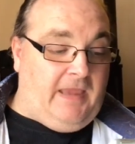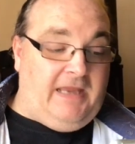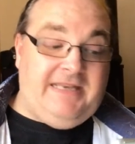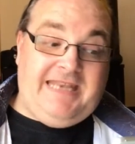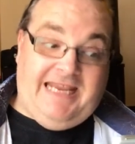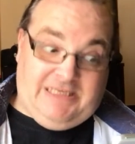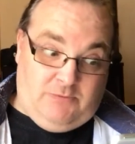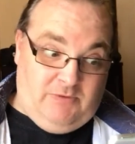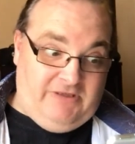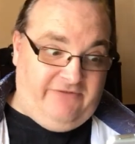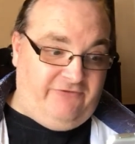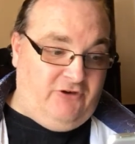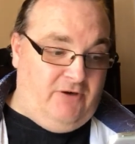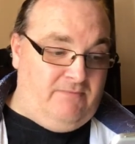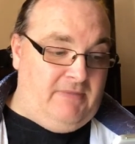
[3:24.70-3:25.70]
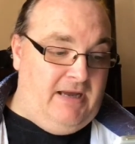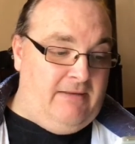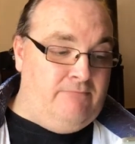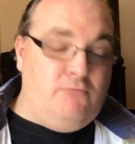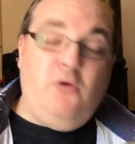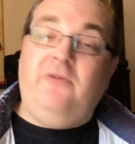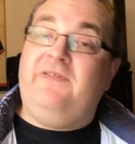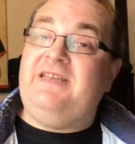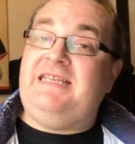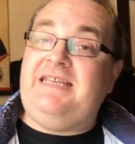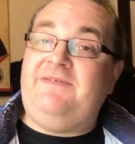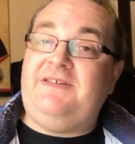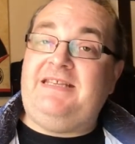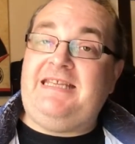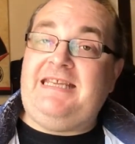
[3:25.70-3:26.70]
Next one's from Movie
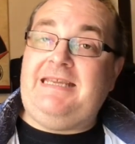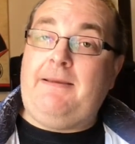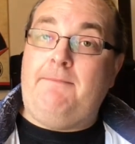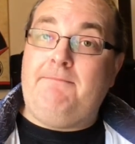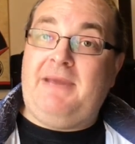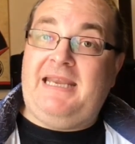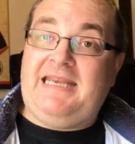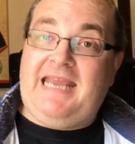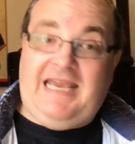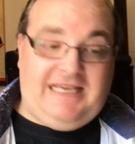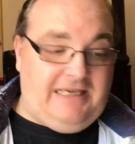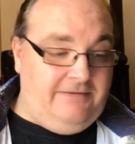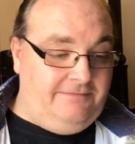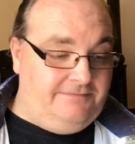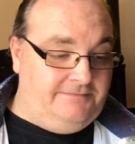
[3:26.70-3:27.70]
DVD Maniac.